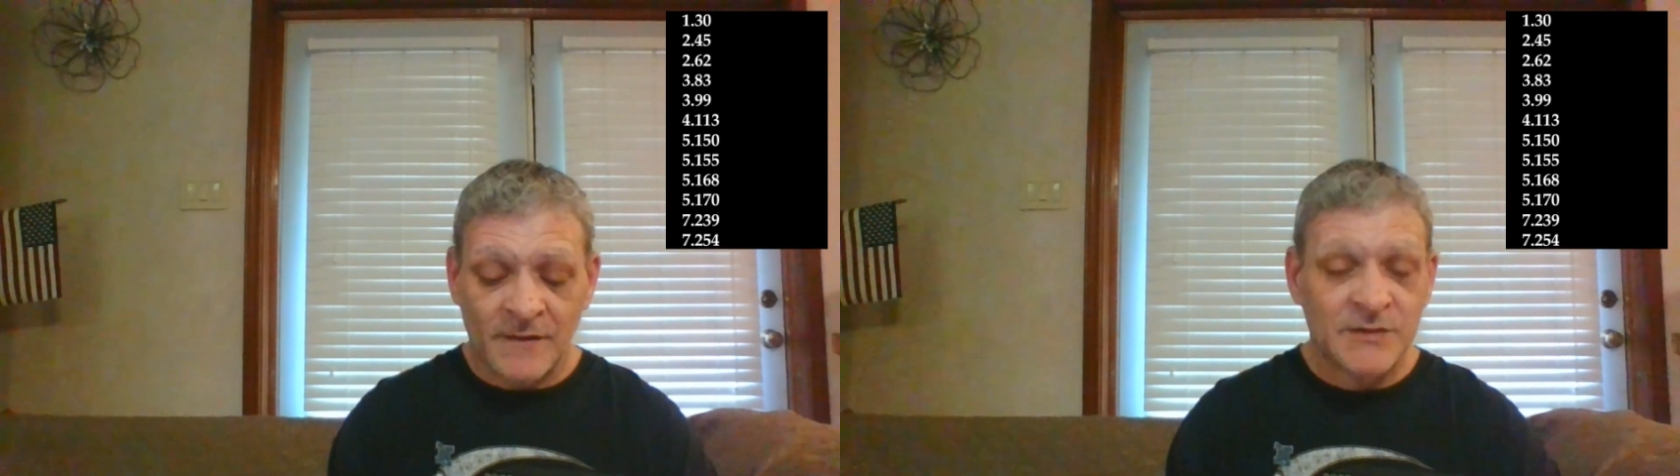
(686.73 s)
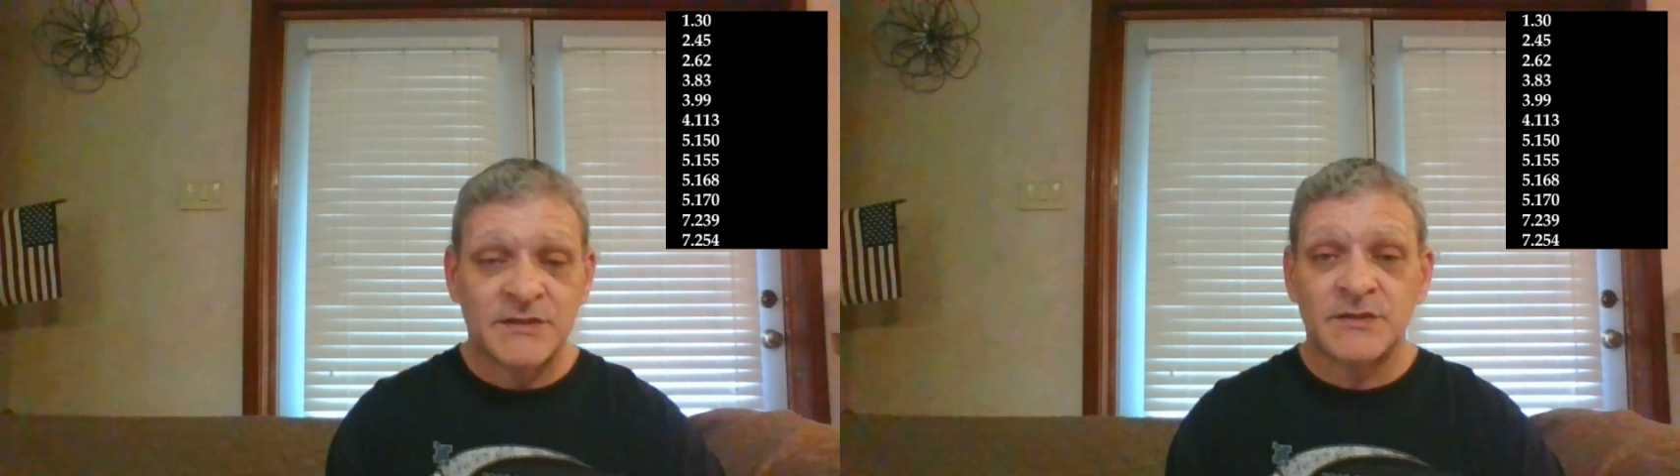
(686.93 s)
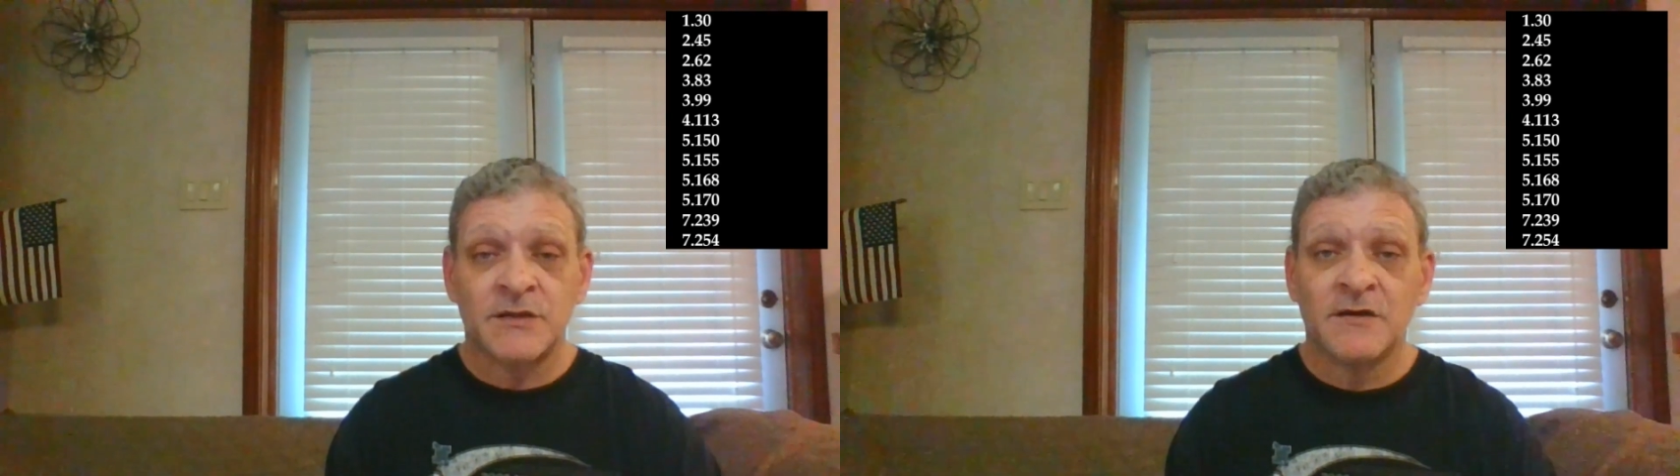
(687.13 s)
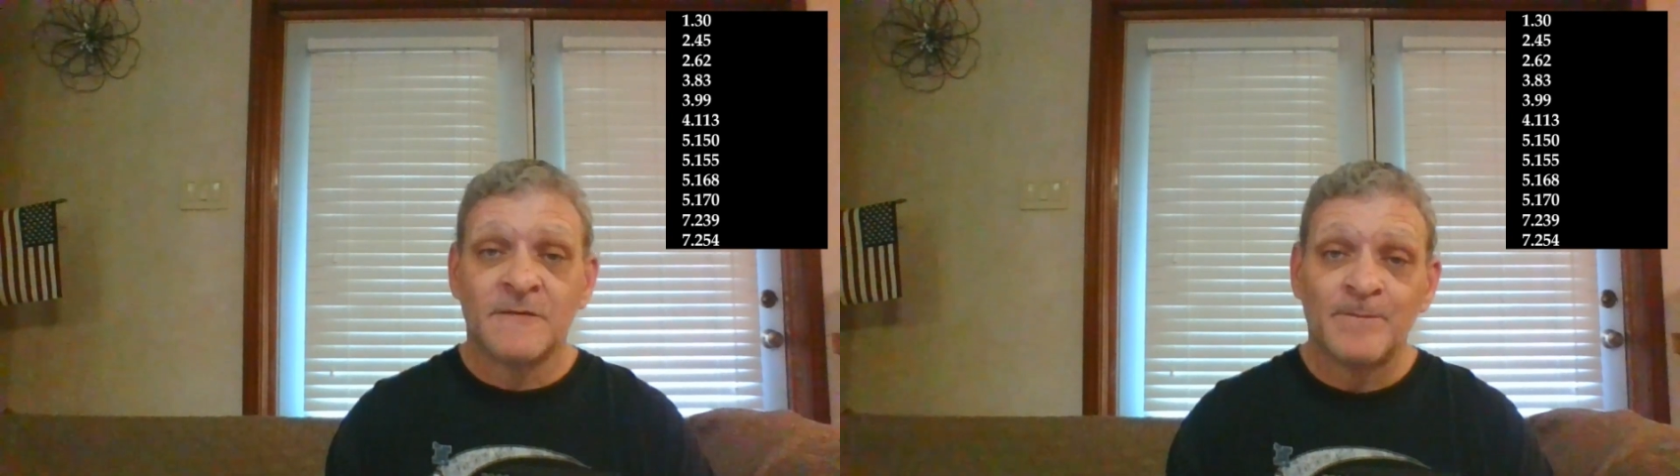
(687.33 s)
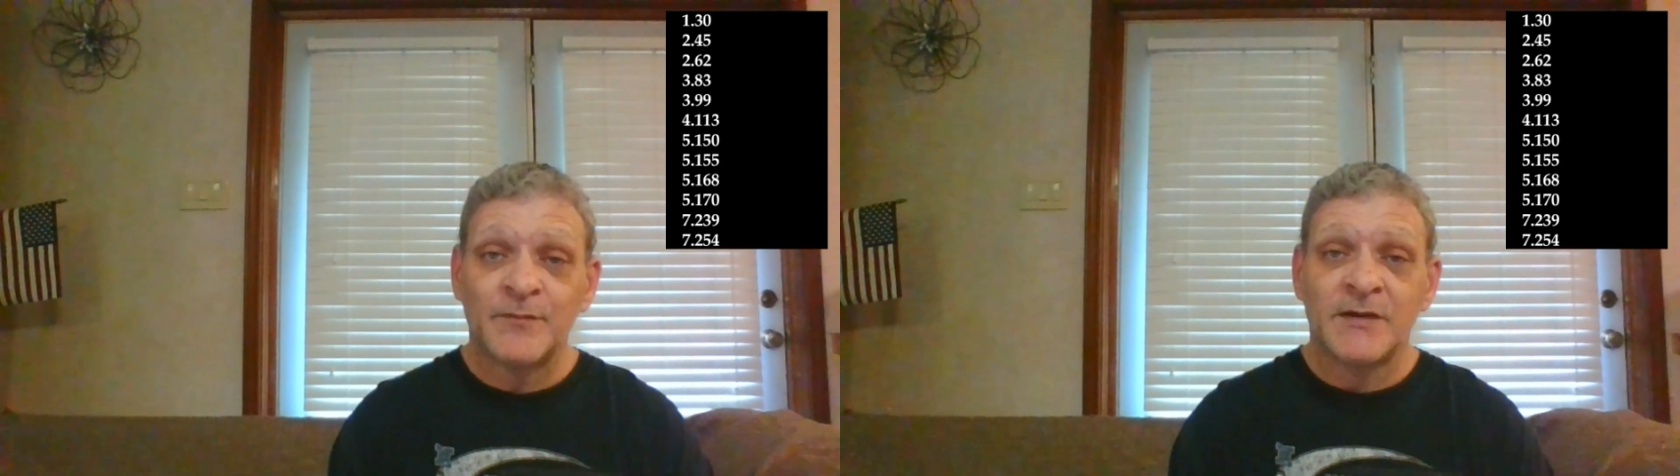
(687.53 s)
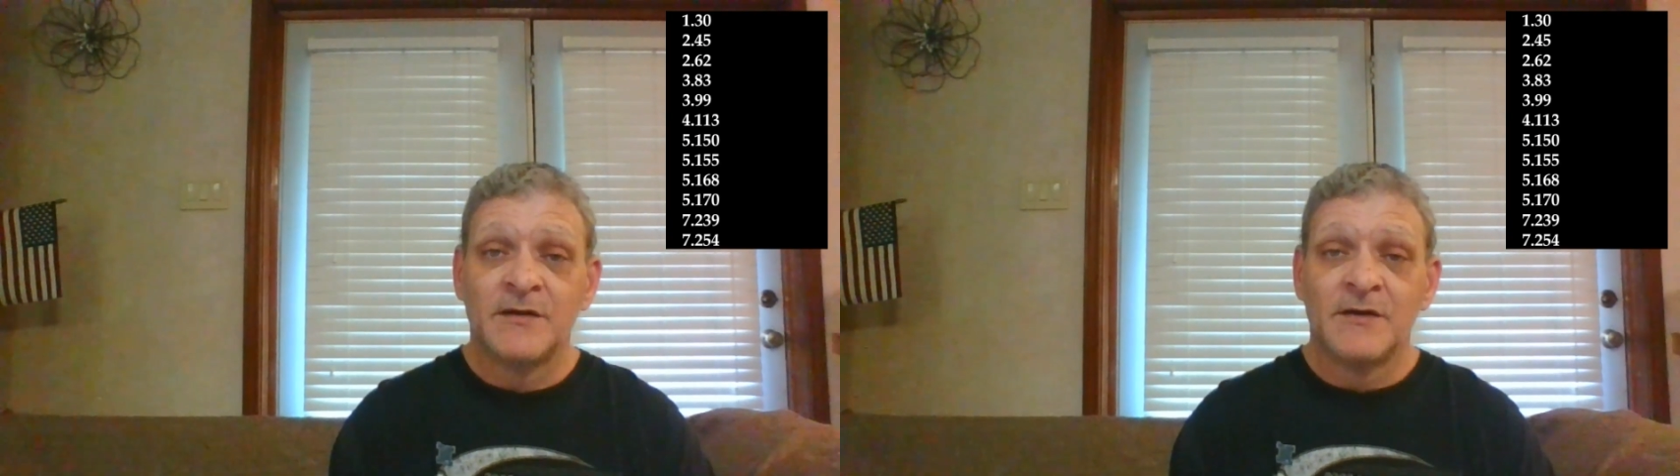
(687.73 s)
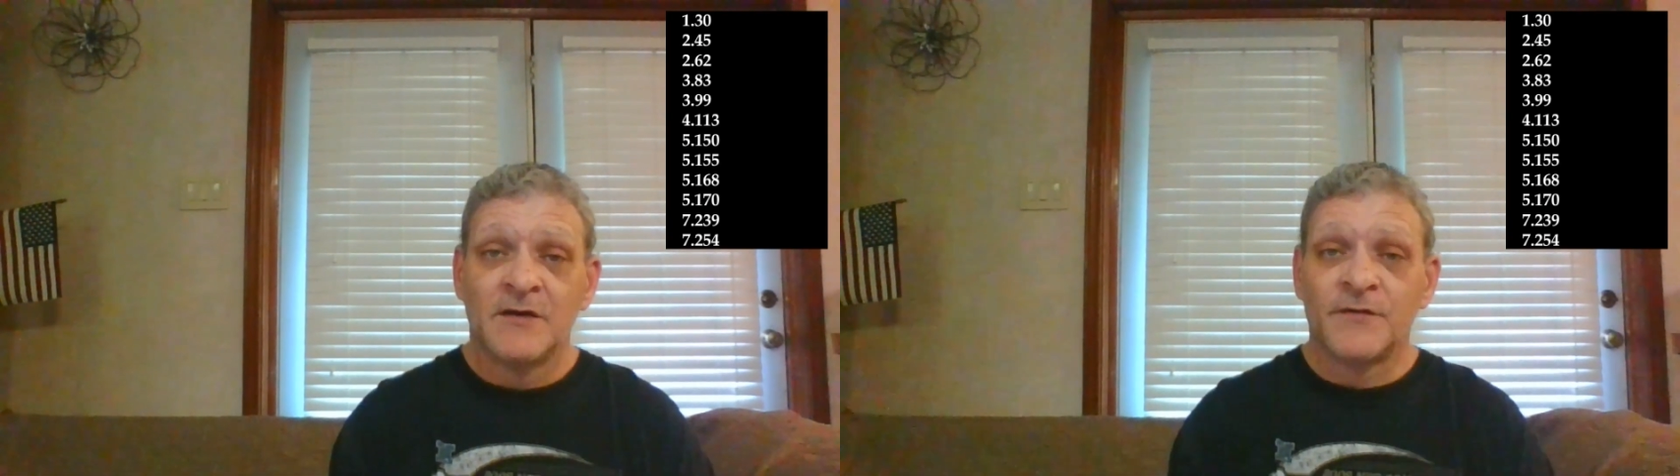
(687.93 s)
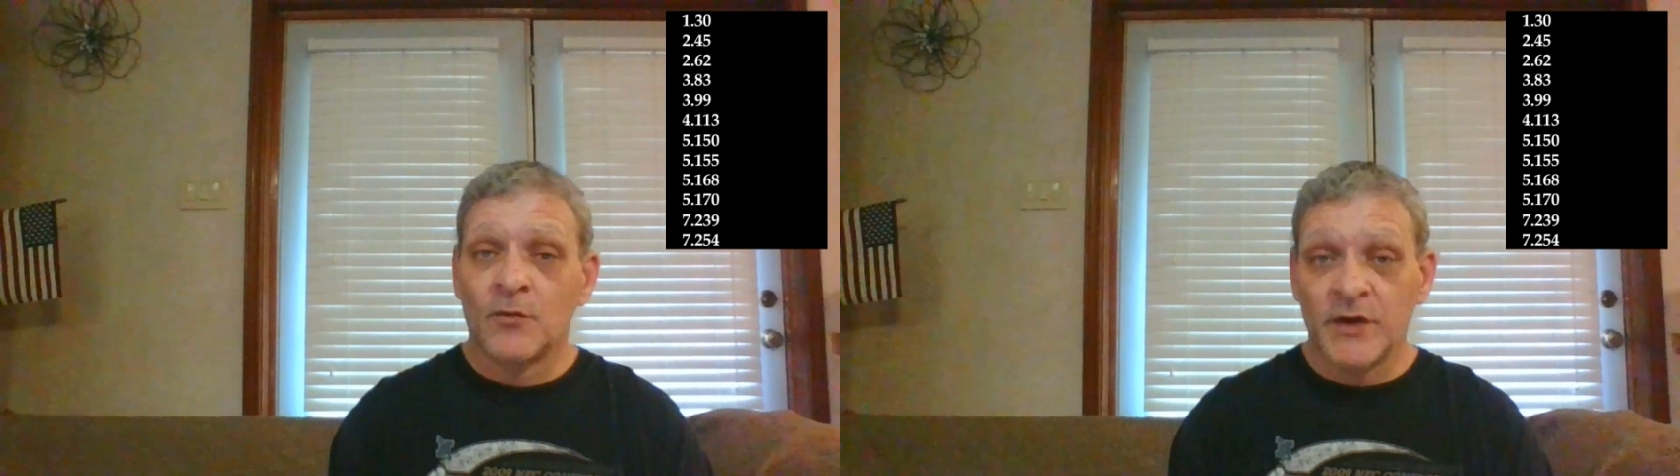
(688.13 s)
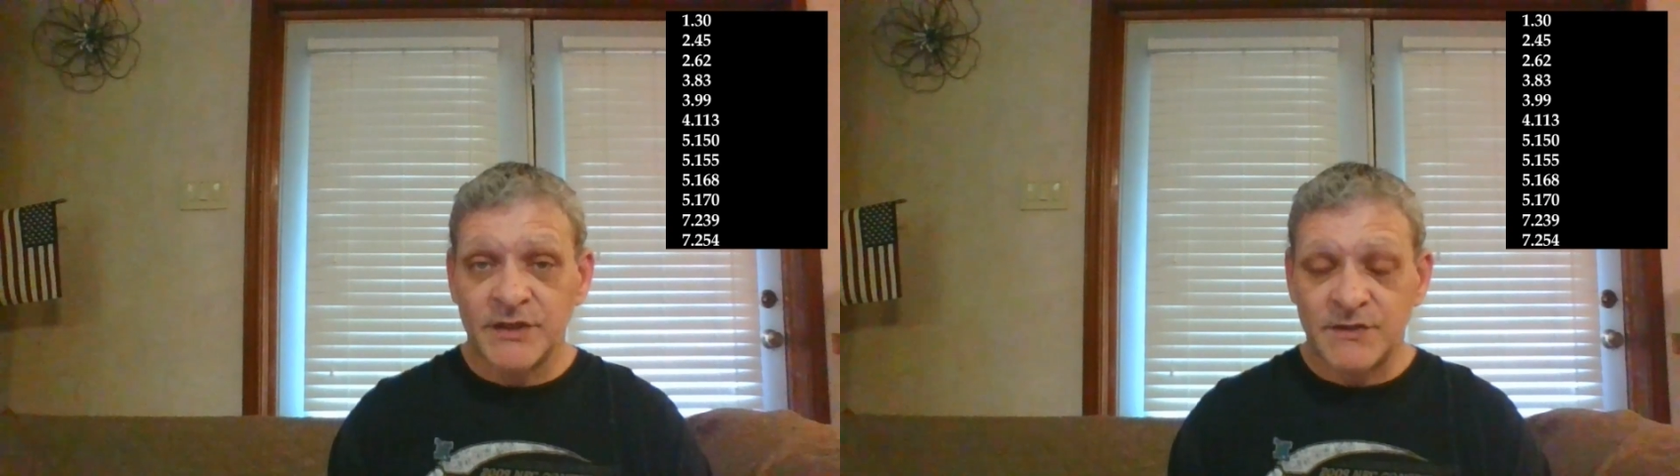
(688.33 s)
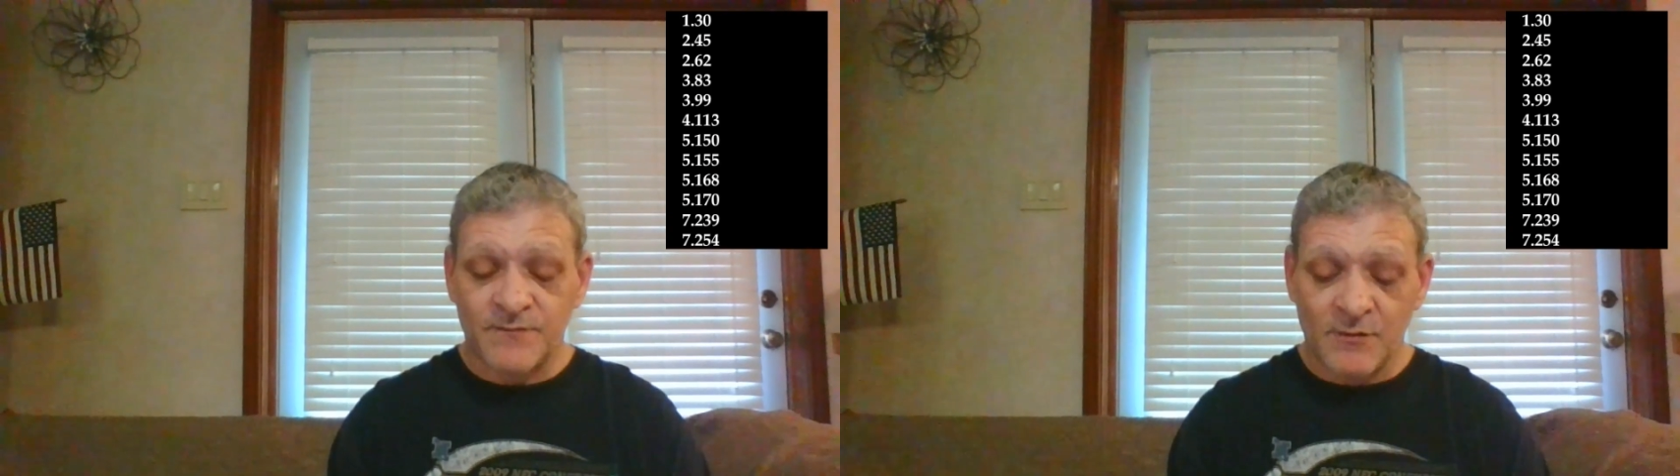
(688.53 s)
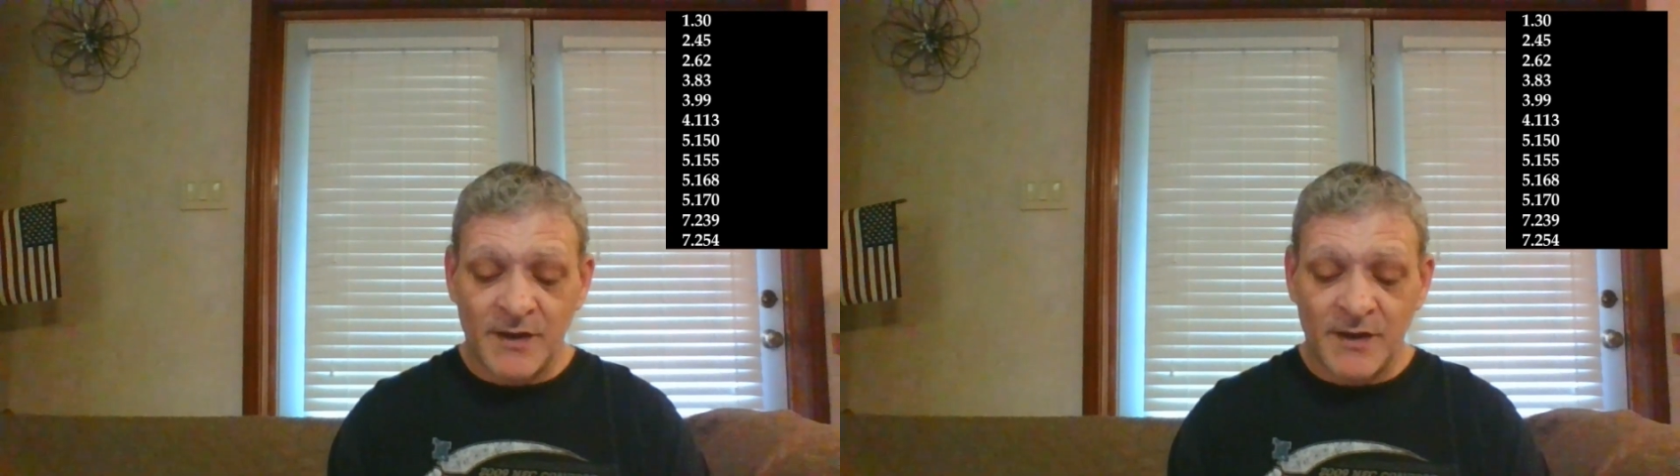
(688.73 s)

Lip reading: Now, this is the risk